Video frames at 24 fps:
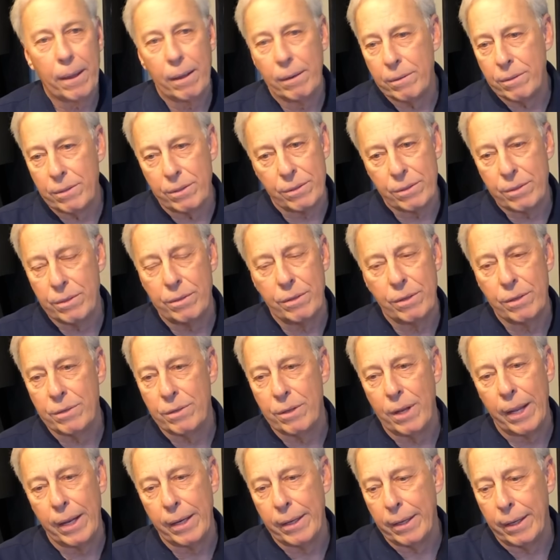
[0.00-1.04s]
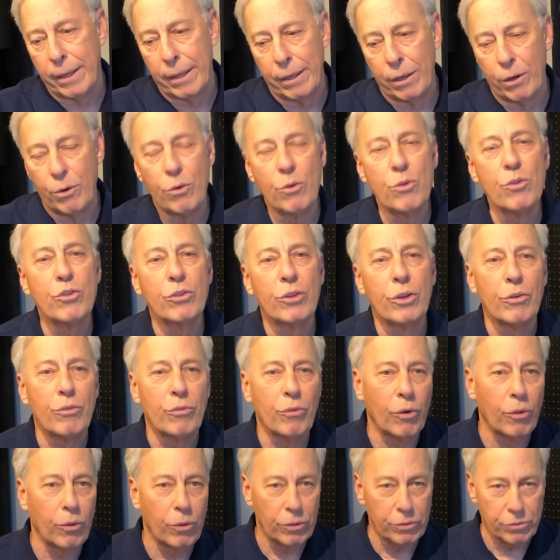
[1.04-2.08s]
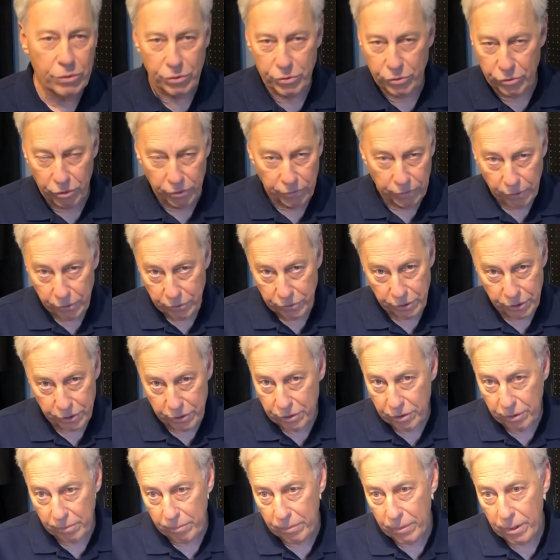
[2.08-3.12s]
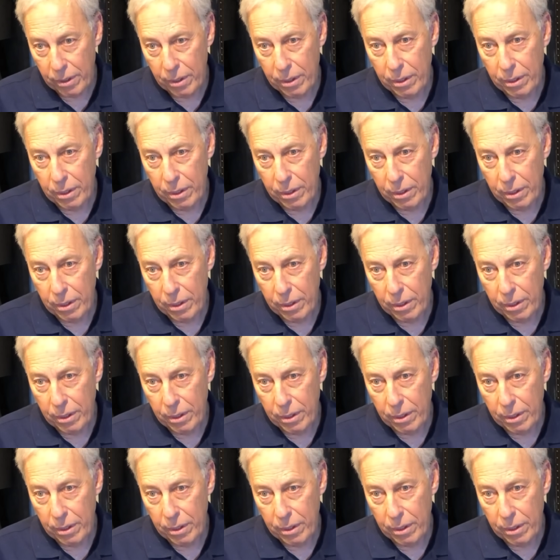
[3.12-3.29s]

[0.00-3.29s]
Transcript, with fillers: just, just like a cruise control is a servo system.